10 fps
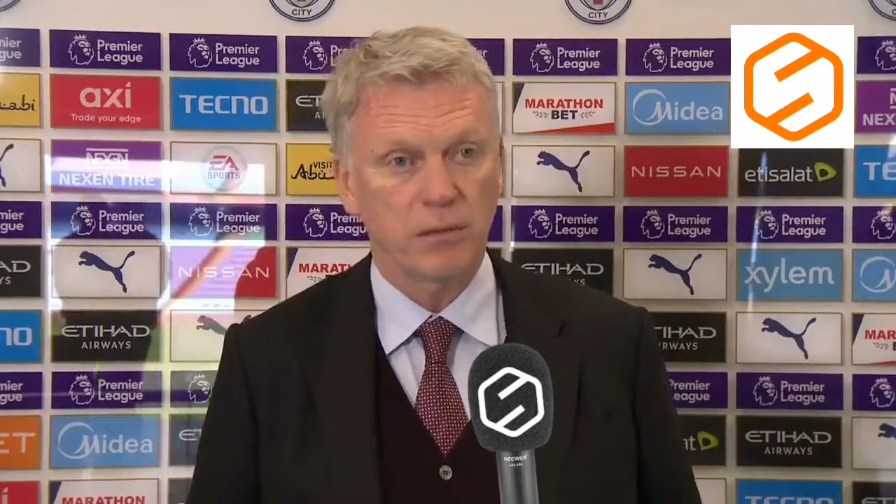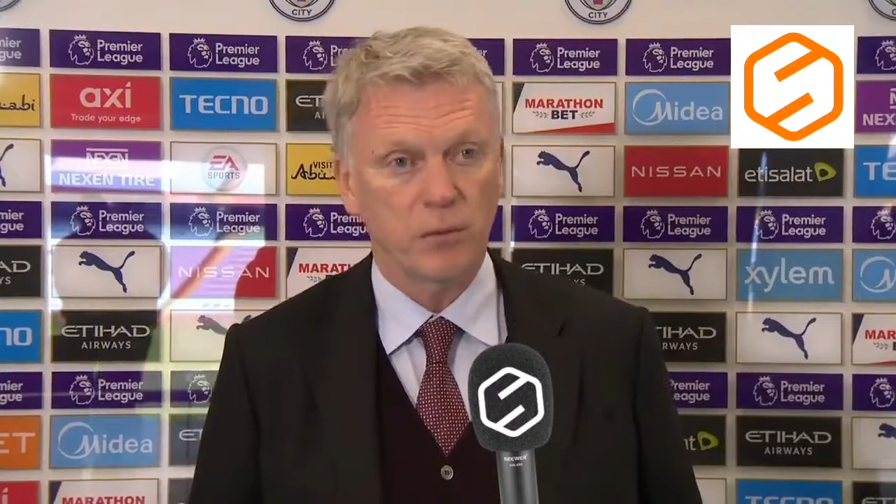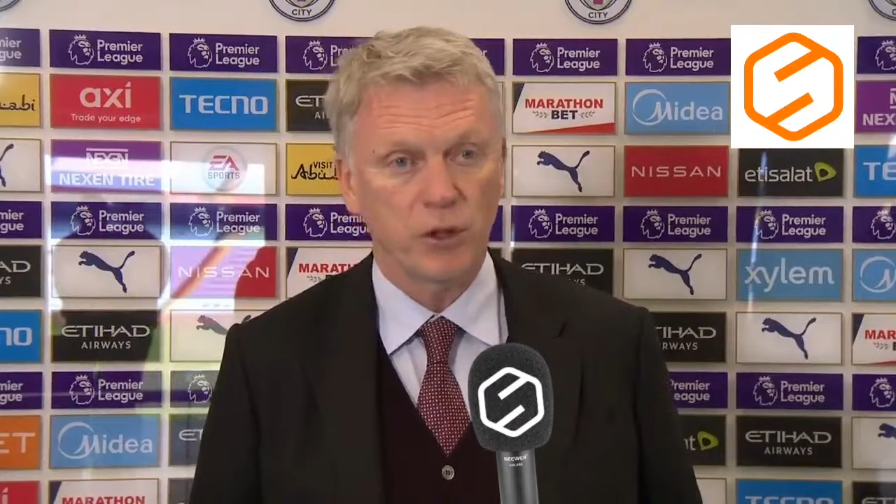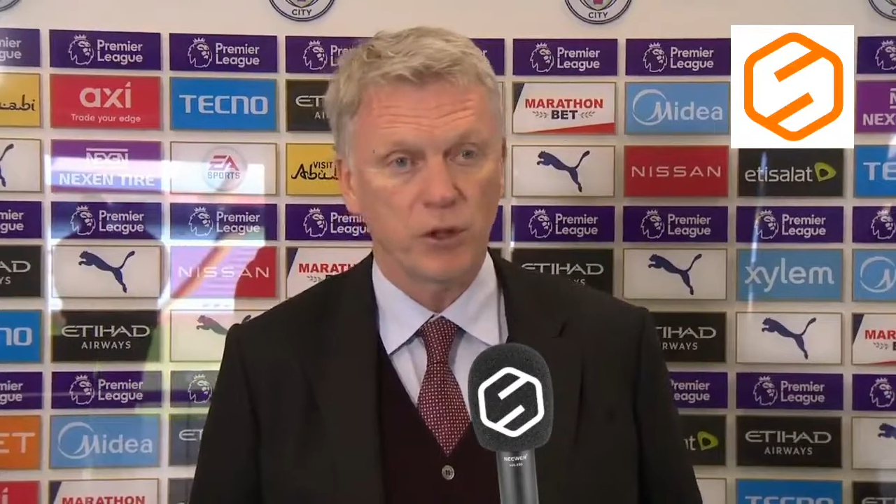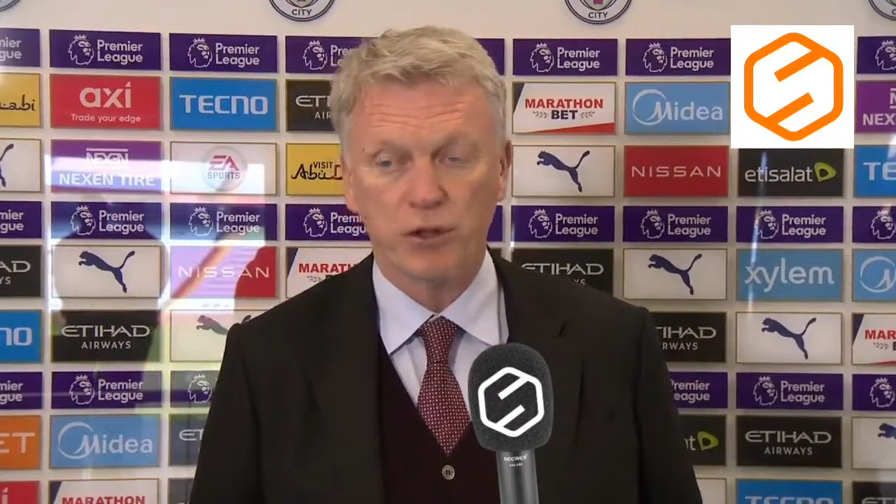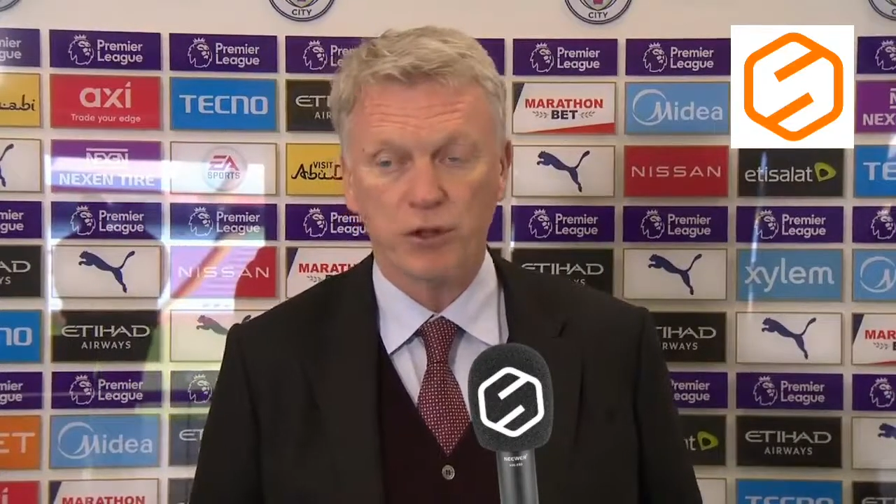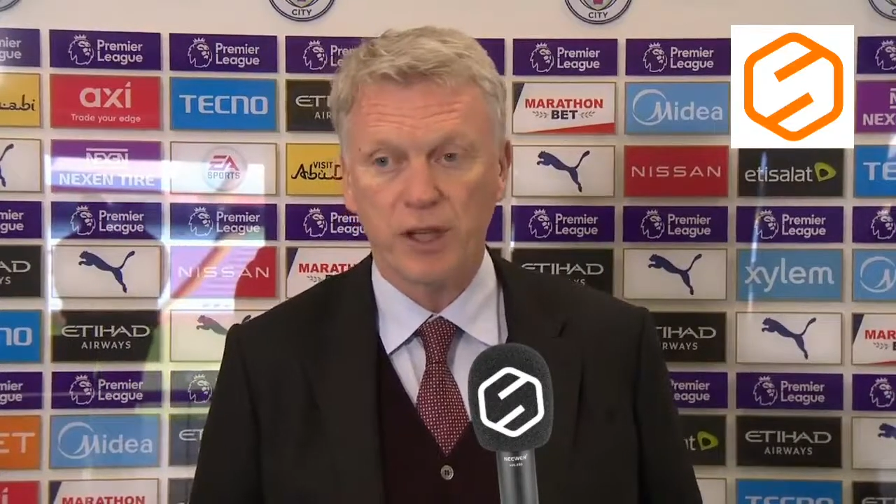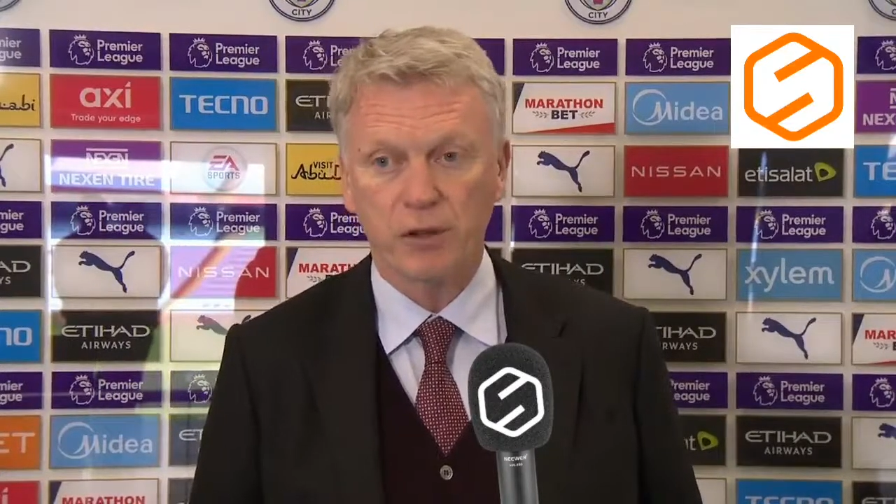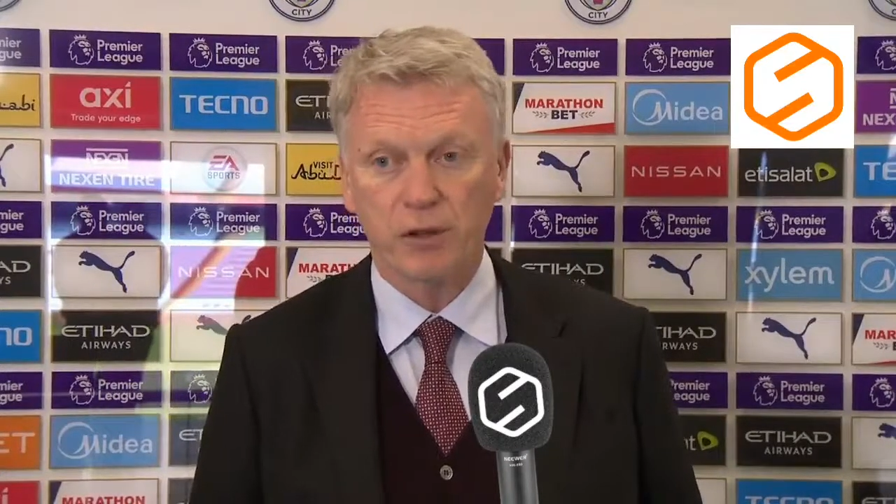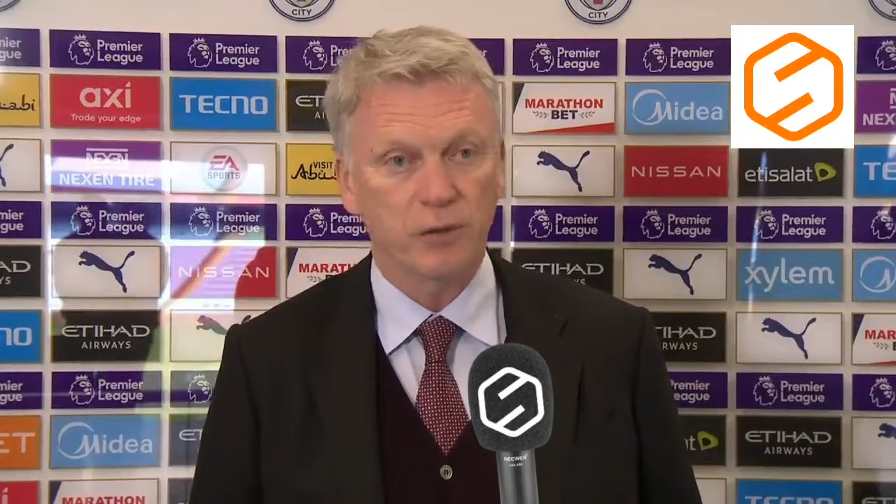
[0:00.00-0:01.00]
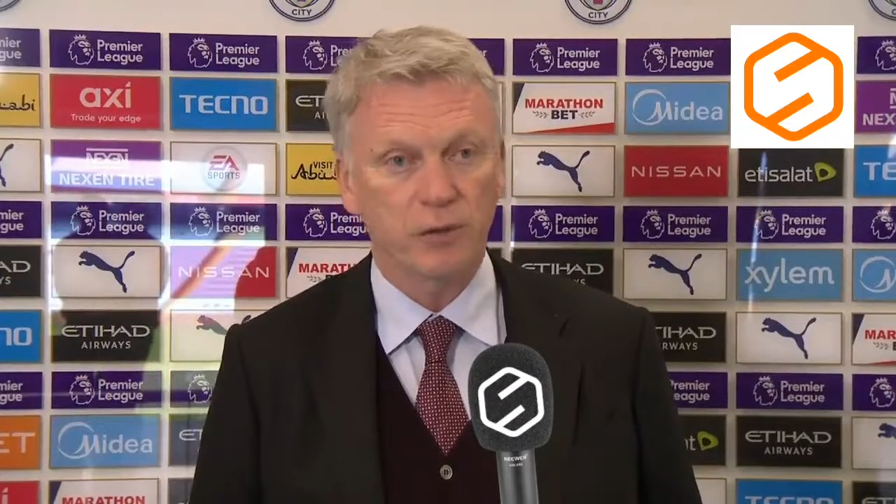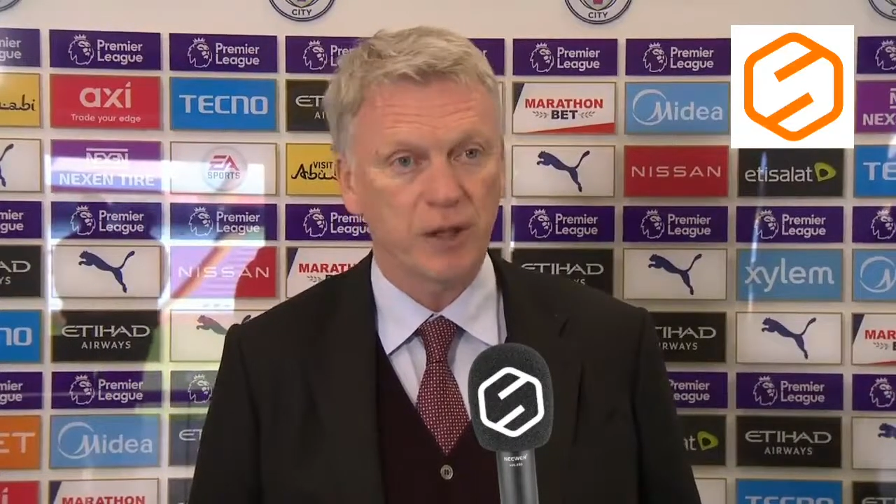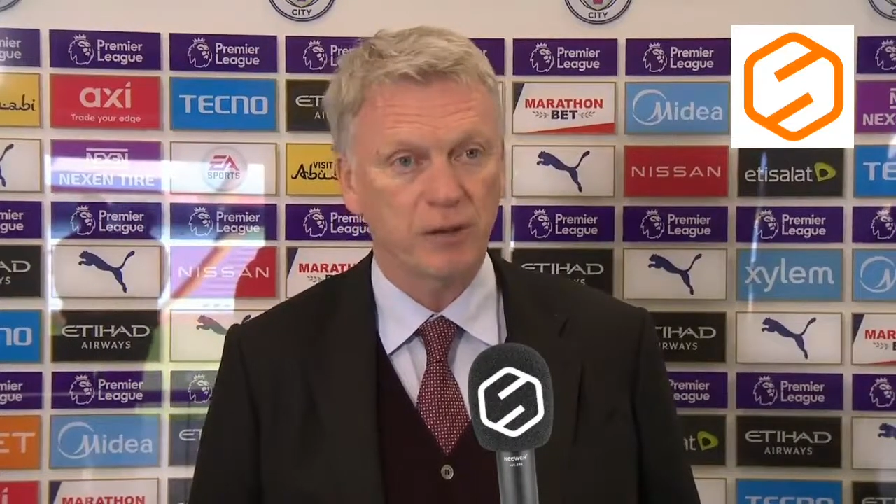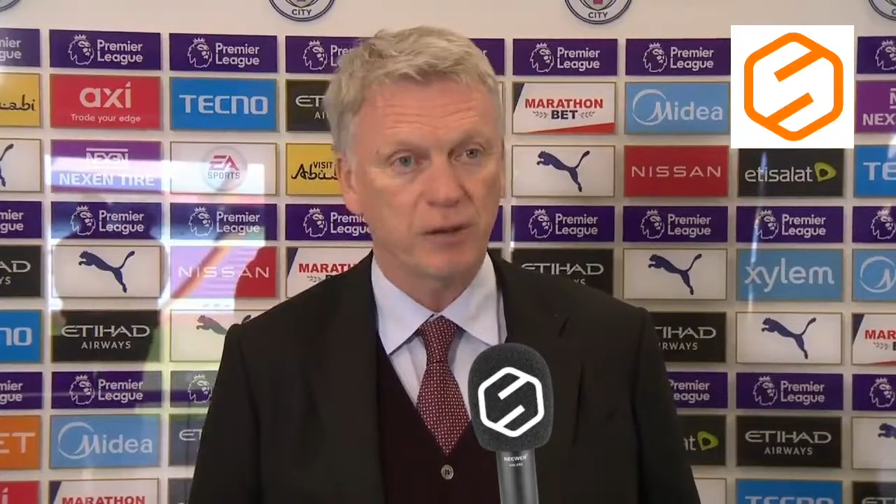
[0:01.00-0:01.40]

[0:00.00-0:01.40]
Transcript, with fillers: going to try and go for it.